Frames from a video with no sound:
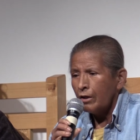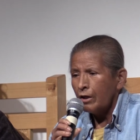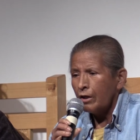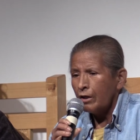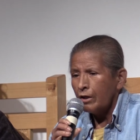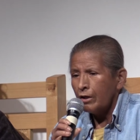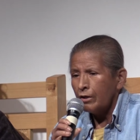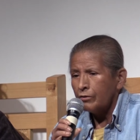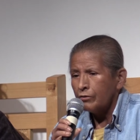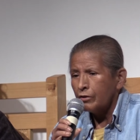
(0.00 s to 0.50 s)

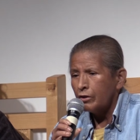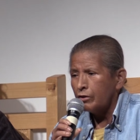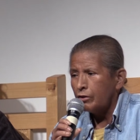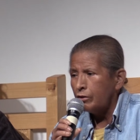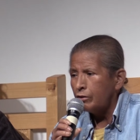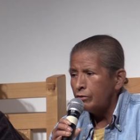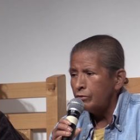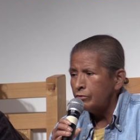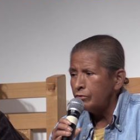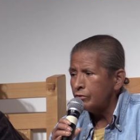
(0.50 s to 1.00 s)
and the
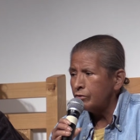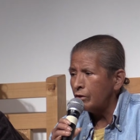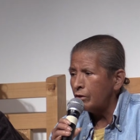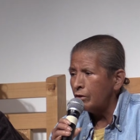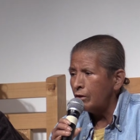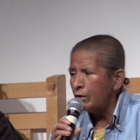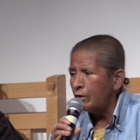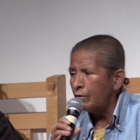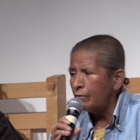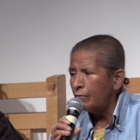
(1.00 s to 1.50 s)
use
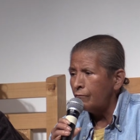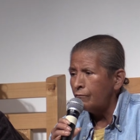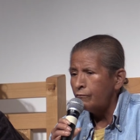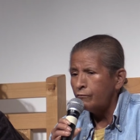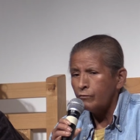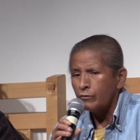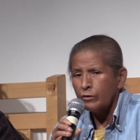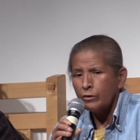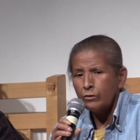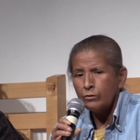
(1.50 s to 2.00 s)
of
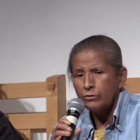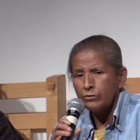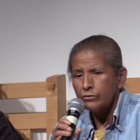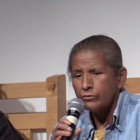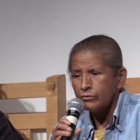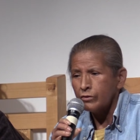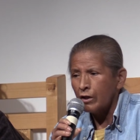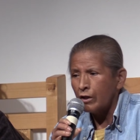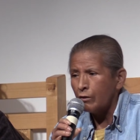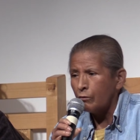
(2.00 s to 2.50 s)

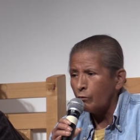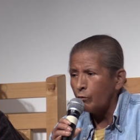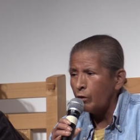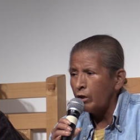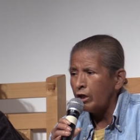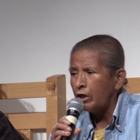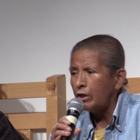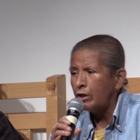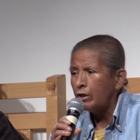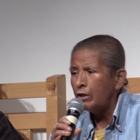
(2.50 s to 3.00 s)
foods that
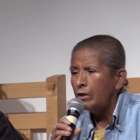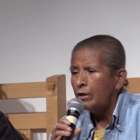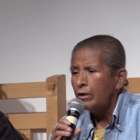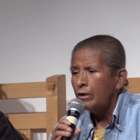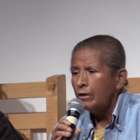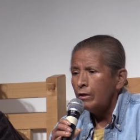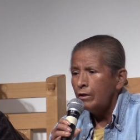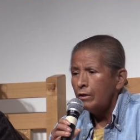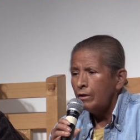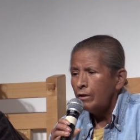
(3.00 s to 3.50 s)
we
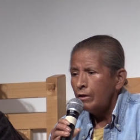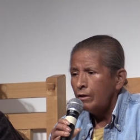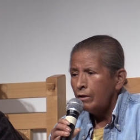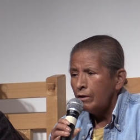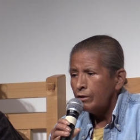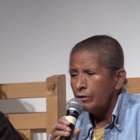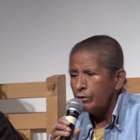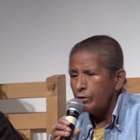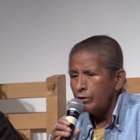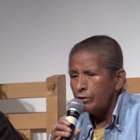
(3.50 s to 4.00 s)

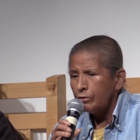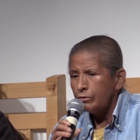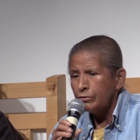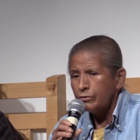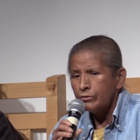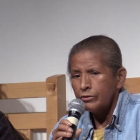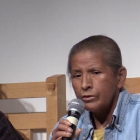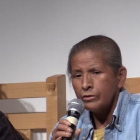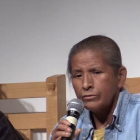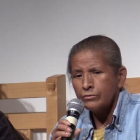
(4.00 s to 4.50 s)

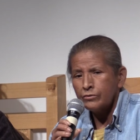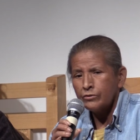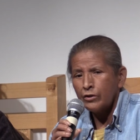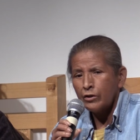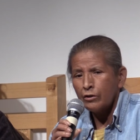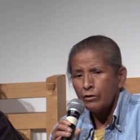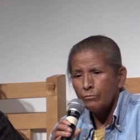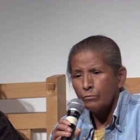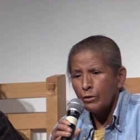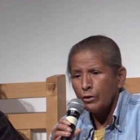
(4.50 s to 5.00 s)
used in
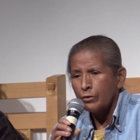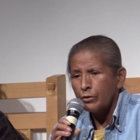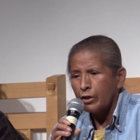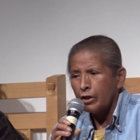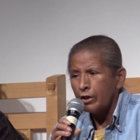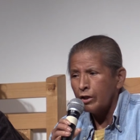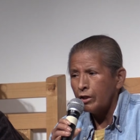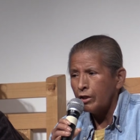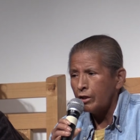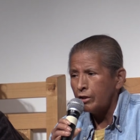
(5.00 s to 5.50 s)

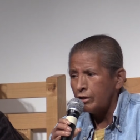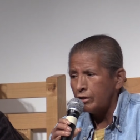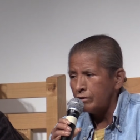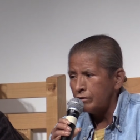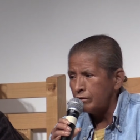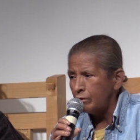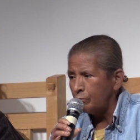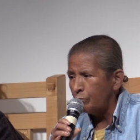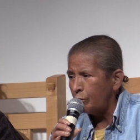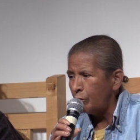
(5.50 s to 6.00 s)
ceremony and
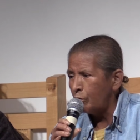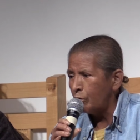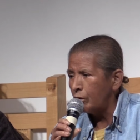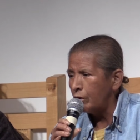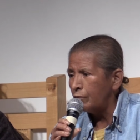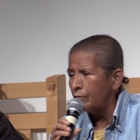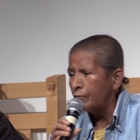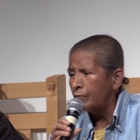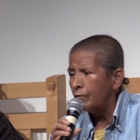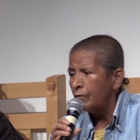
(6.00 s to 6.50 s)
is
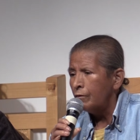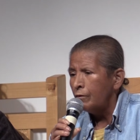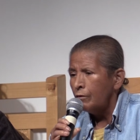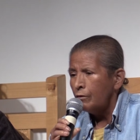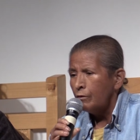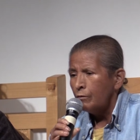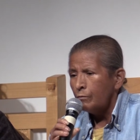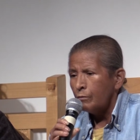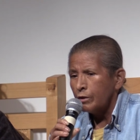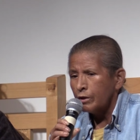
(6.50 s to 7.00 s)
important
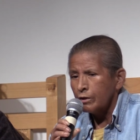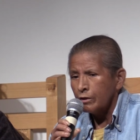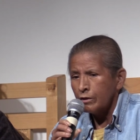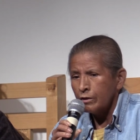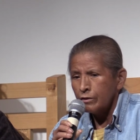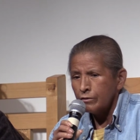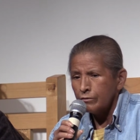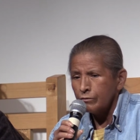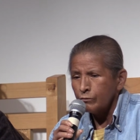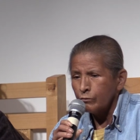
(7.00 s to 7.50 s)

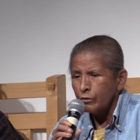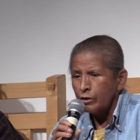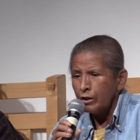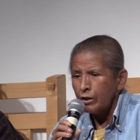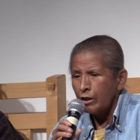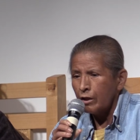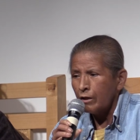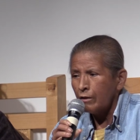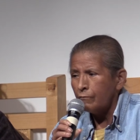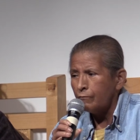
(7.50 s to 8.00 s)
because
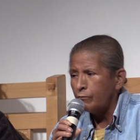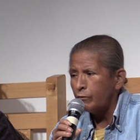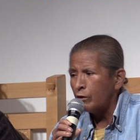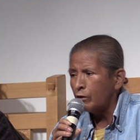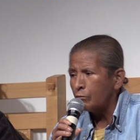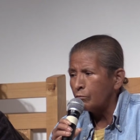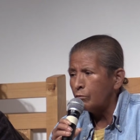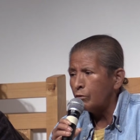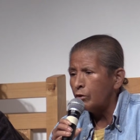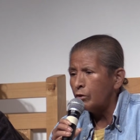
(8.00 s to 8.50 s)
we have
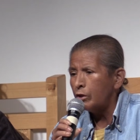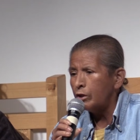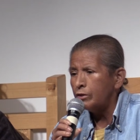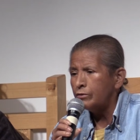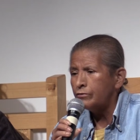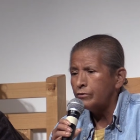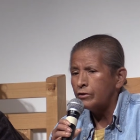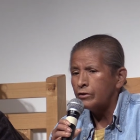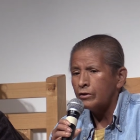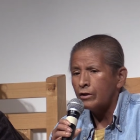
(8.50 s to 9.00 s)
young
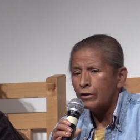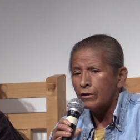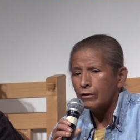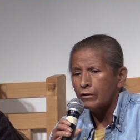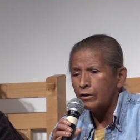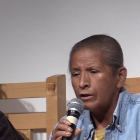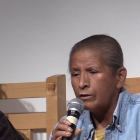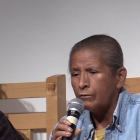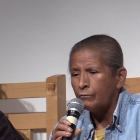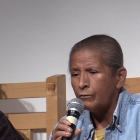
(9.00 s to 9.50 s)
boys in our
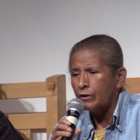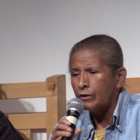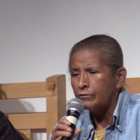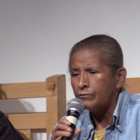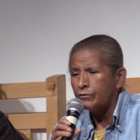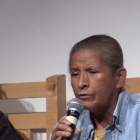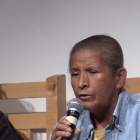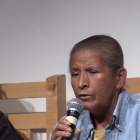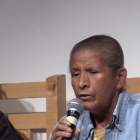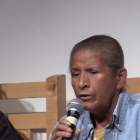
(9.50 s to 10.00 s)

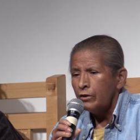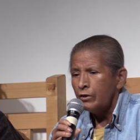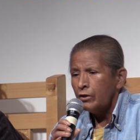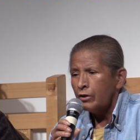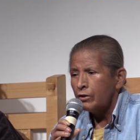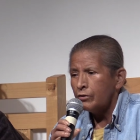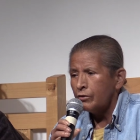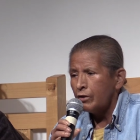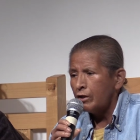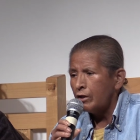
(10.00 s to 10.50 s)
kivas
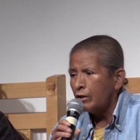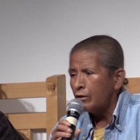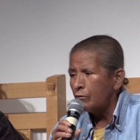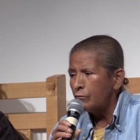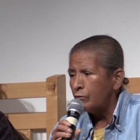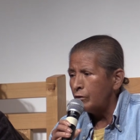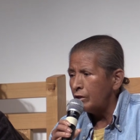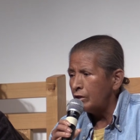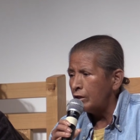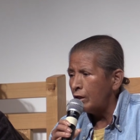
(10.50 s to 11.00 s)
and they are
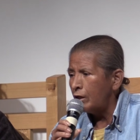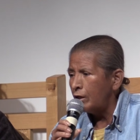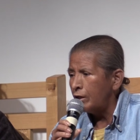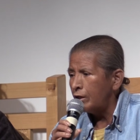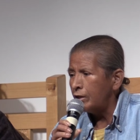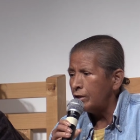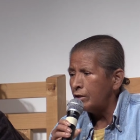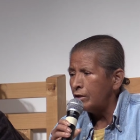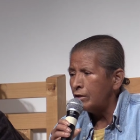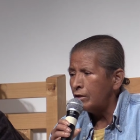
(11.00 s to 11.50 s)

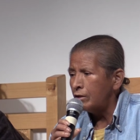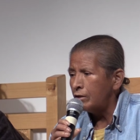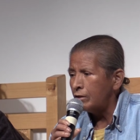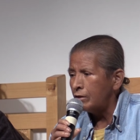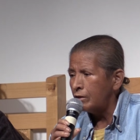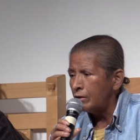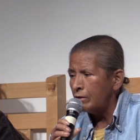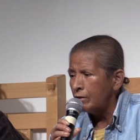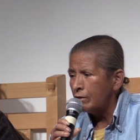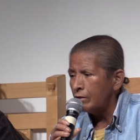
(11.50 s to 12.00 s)
reliant
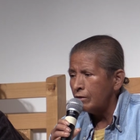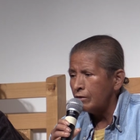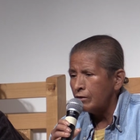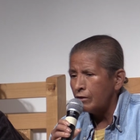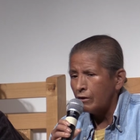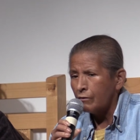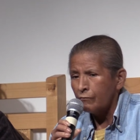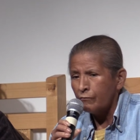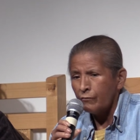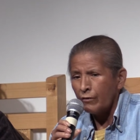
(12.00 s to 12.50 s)
on
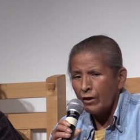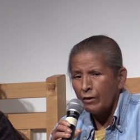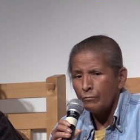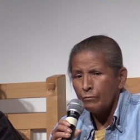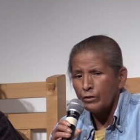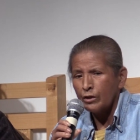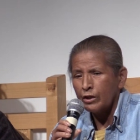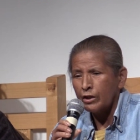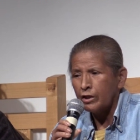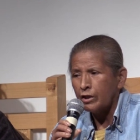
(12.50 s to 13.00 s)
their
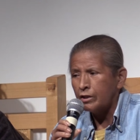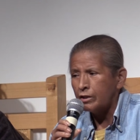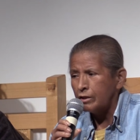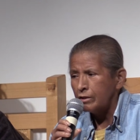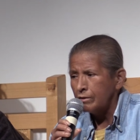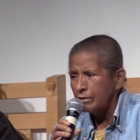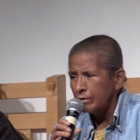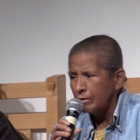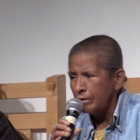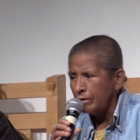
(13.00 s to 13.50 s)
family
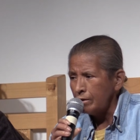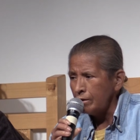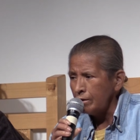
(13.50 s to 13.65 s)
and